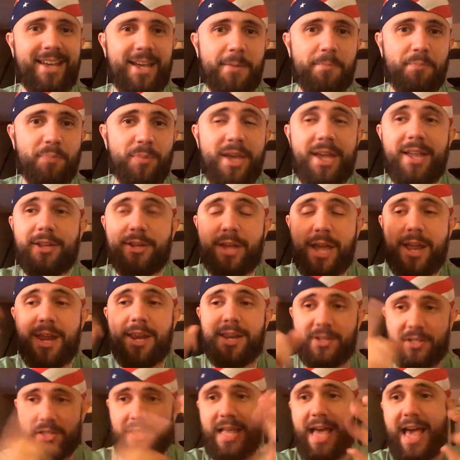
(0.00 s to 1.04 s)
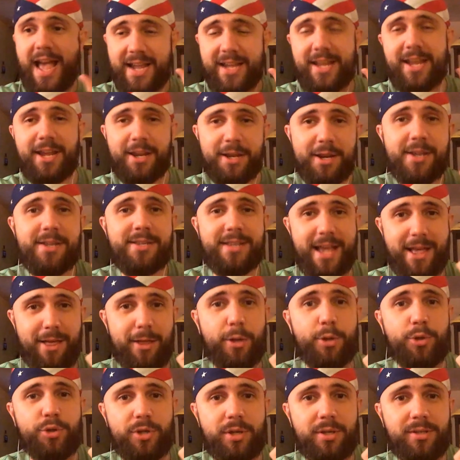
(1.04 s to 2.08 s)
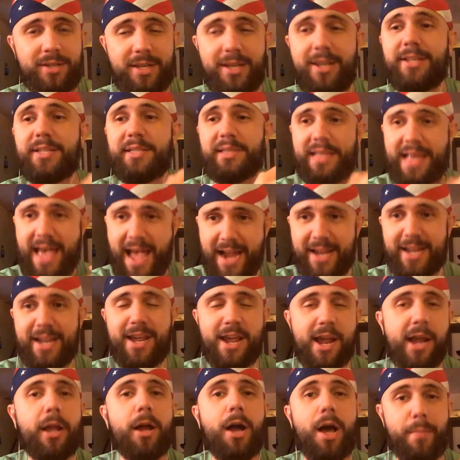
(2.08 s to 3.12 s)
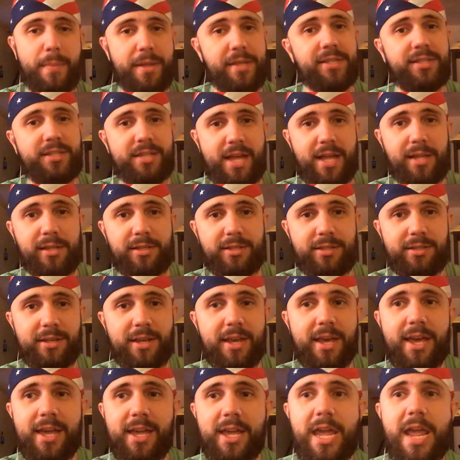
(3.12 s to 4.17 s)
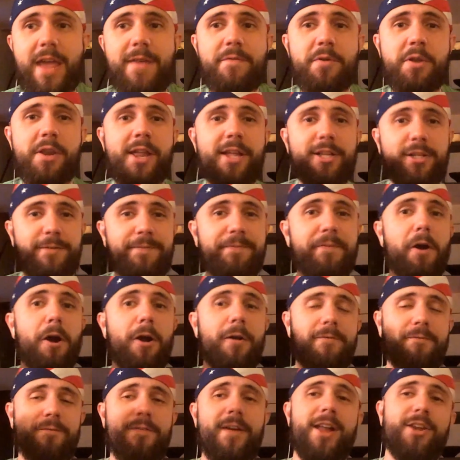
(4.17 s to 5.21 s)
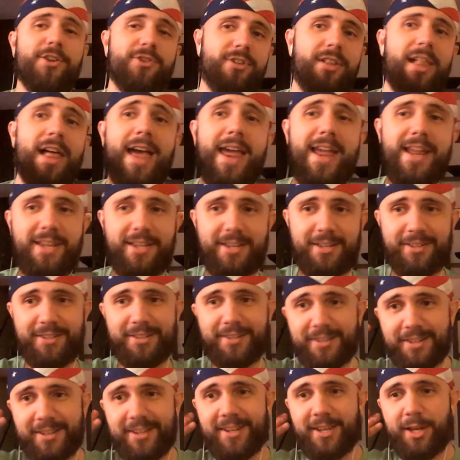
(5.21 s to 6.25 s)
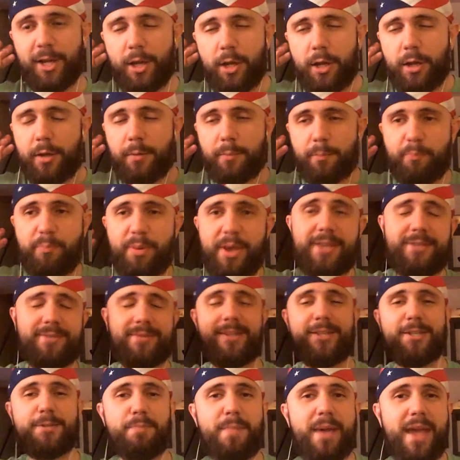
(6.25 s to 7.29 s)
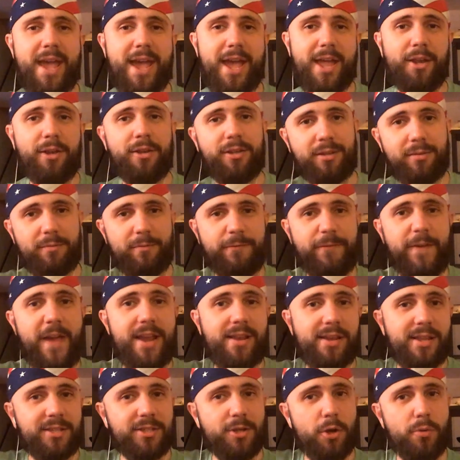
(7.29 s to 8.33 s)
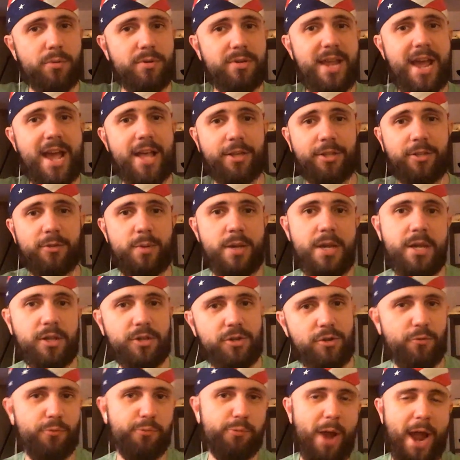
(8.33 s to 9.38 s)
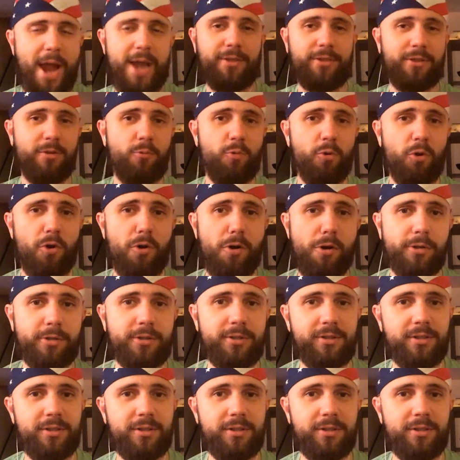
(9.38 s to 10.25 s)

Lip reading: It is lacking in intelligence. It is lacking in common sense. Even in its far-fetched, like, businessman faked his own death so he could do right in the world.